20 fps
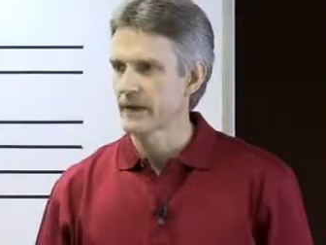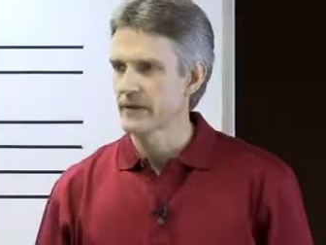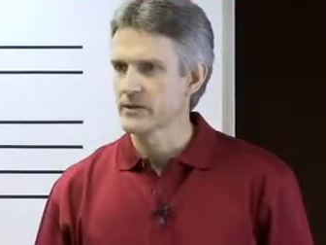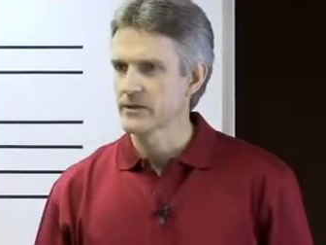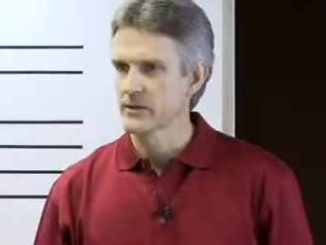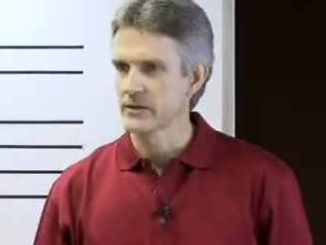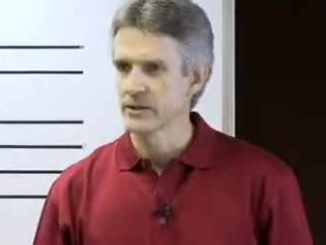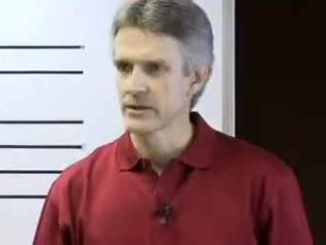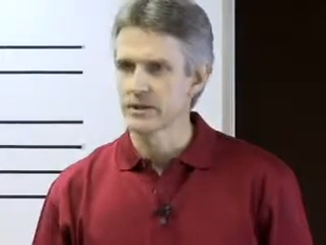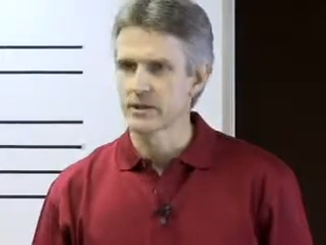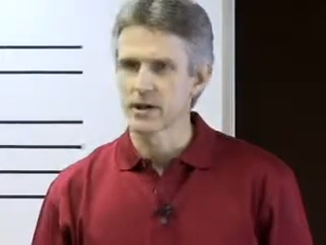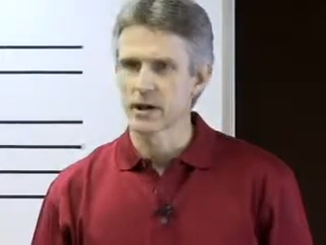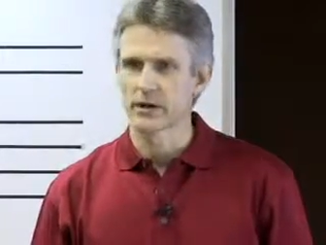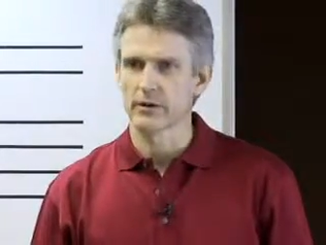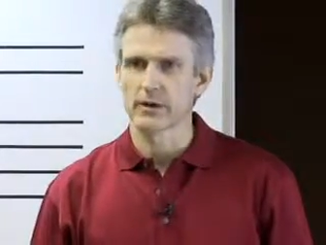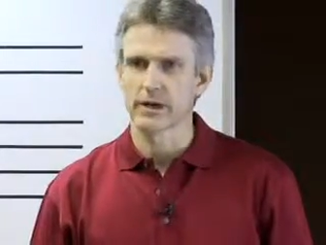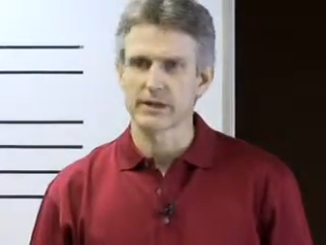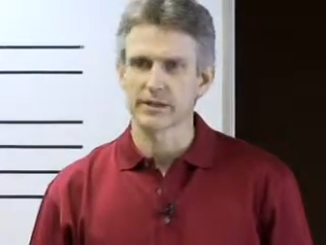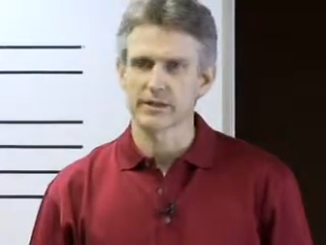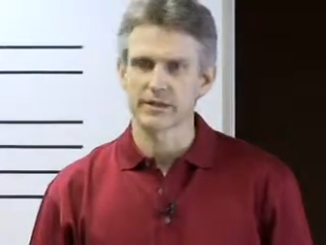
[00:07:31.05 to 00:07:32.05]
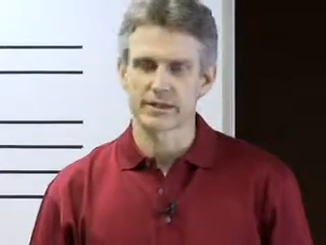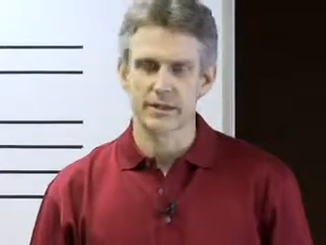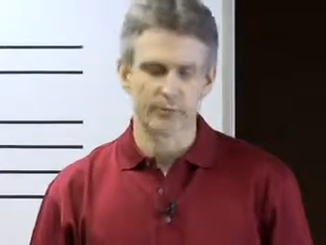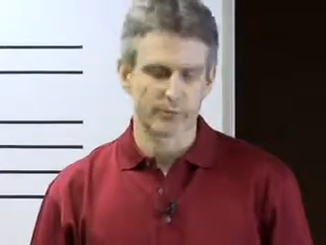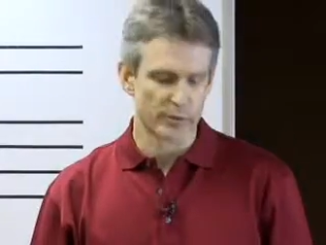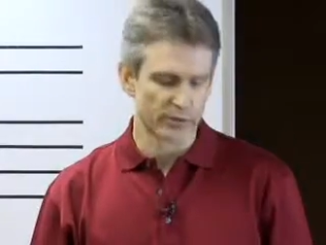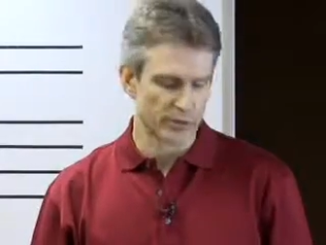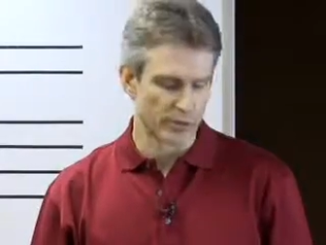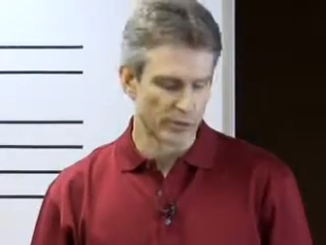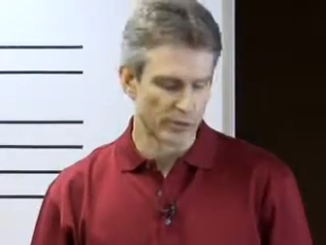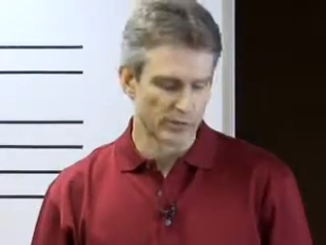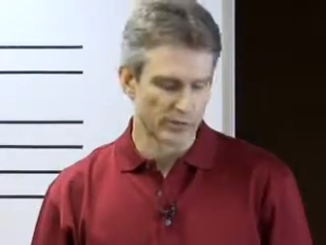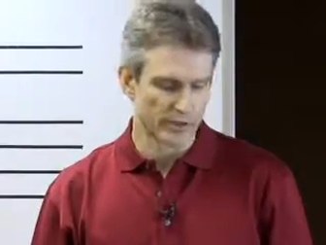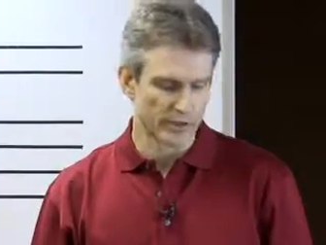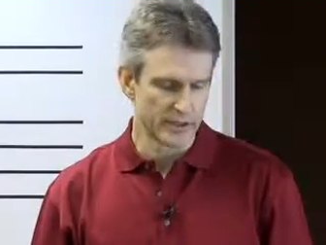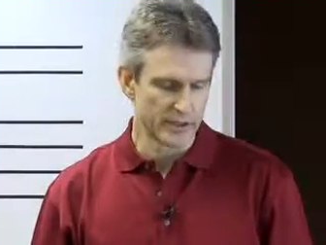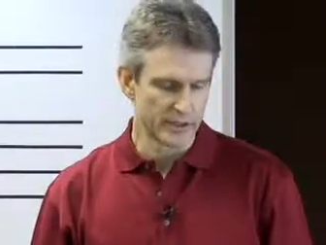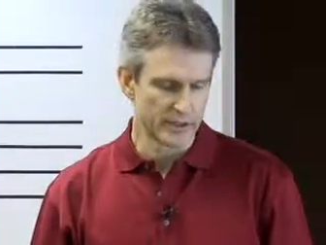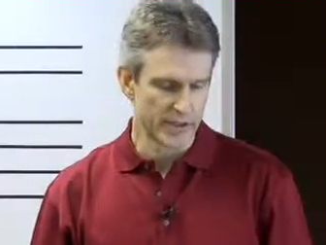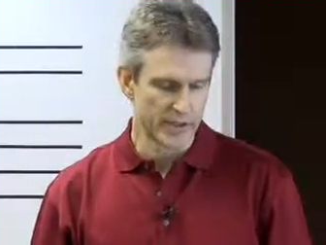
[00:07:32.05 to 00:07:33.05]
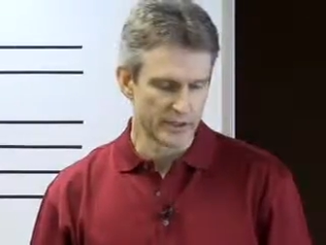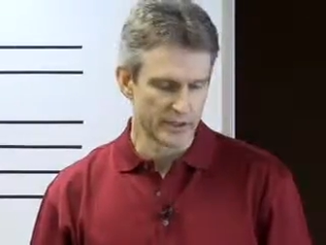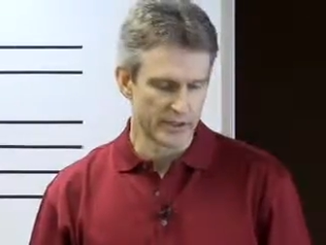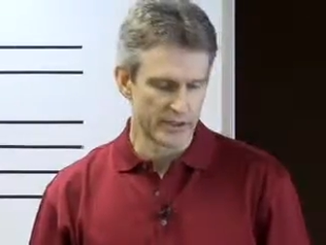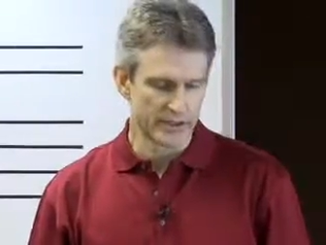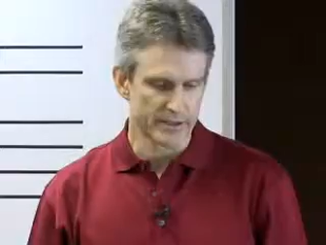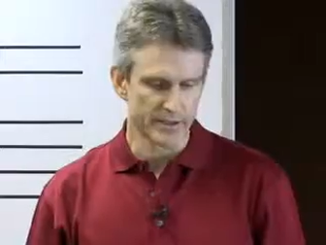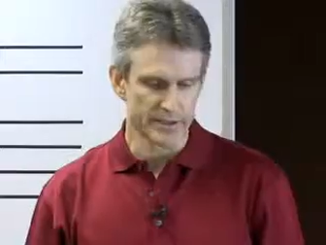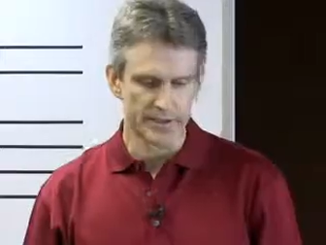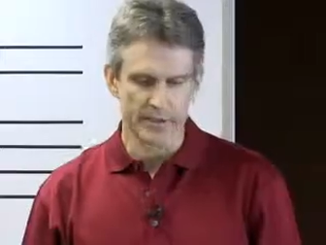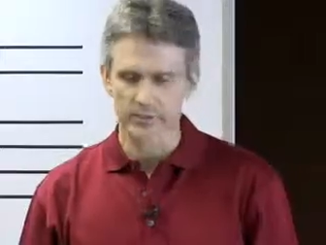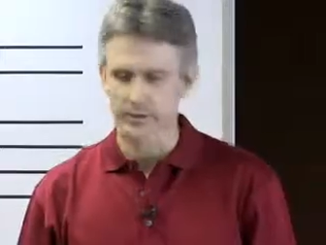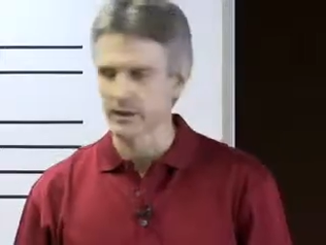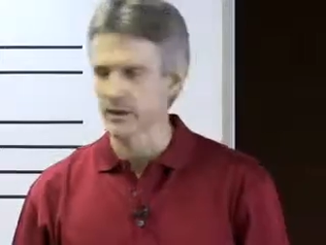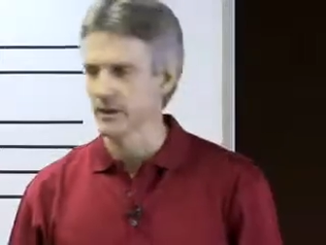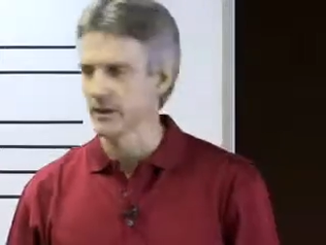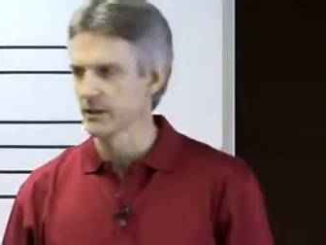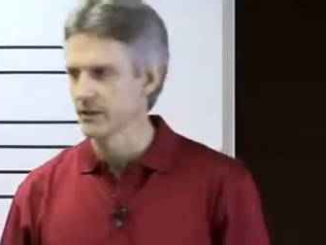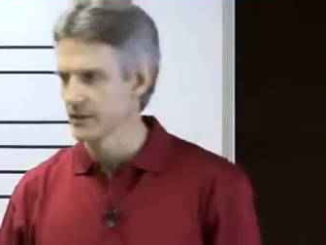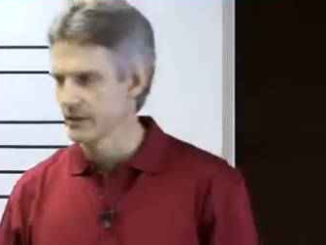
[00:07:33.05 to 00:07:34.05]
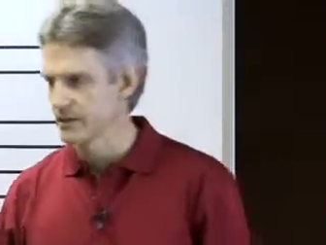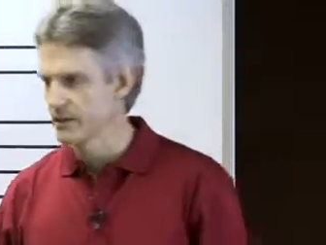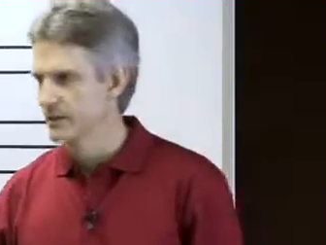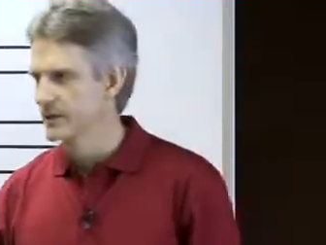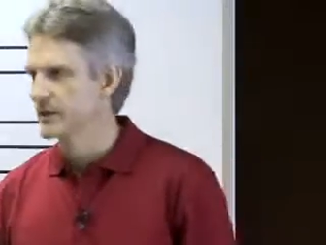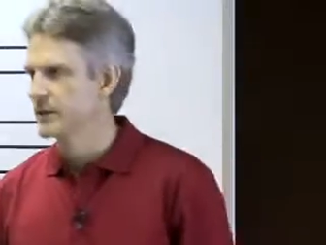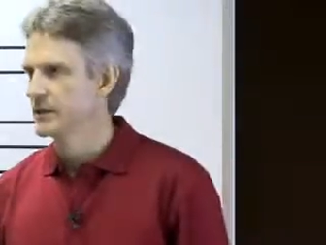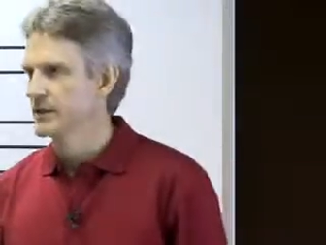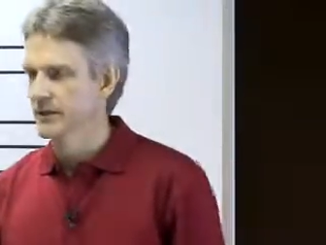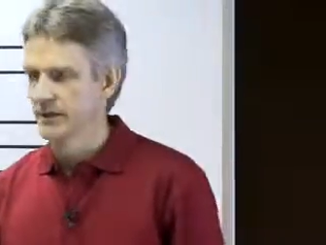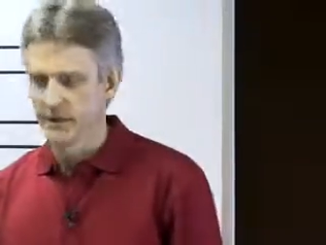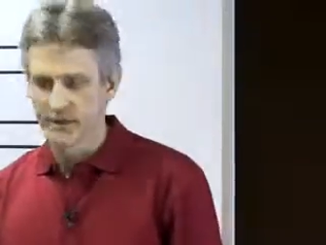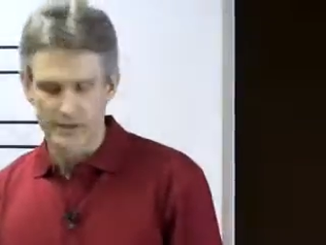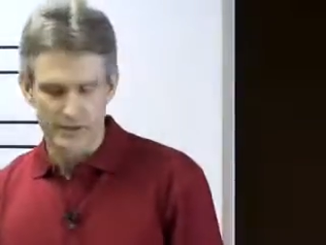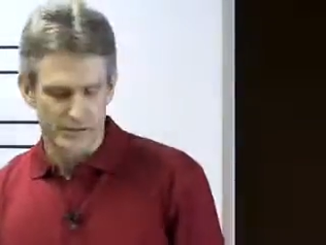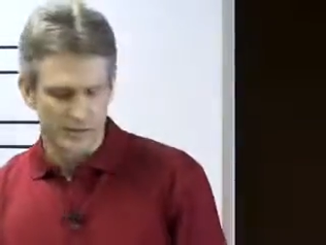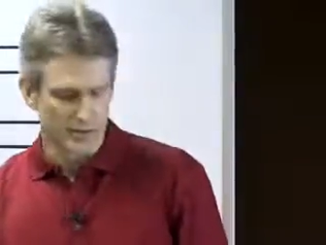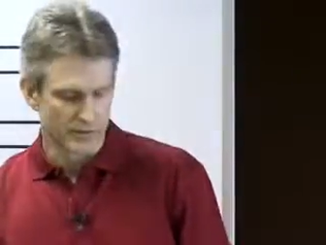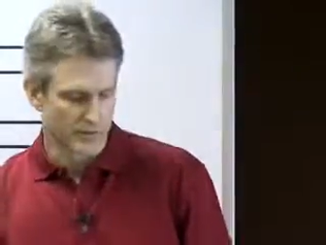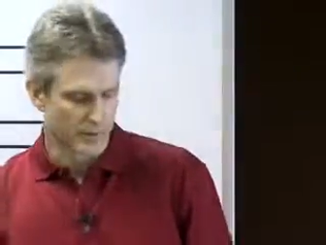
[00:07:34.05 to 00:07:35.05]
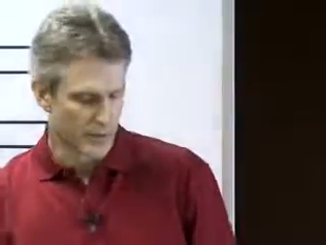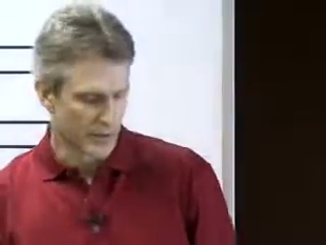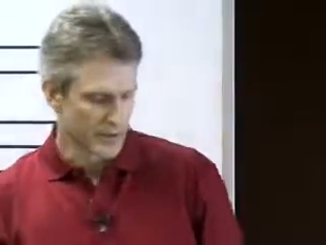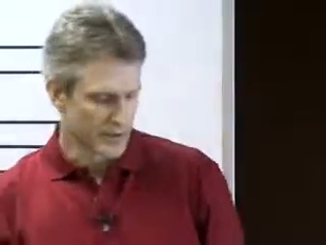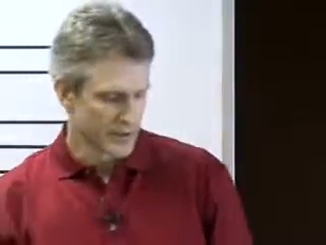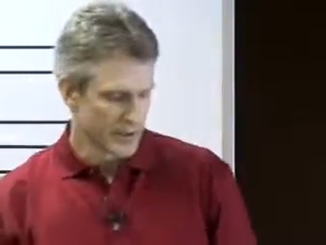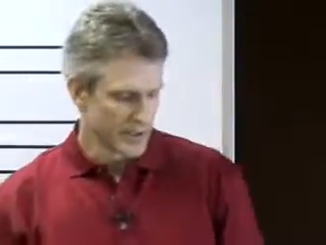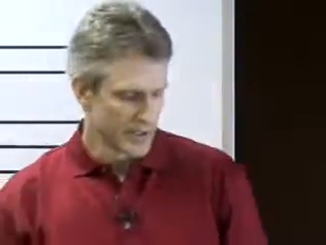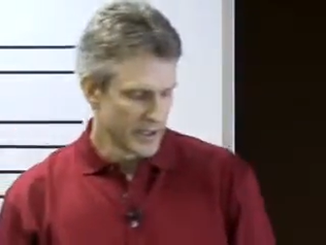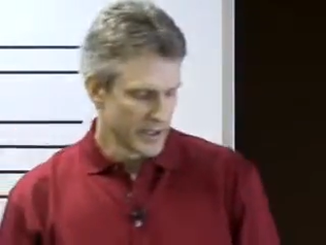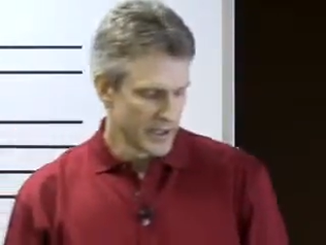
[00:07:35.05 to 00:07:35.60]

So each chakra has a separate tone, each chakra has a separate color, and so forth.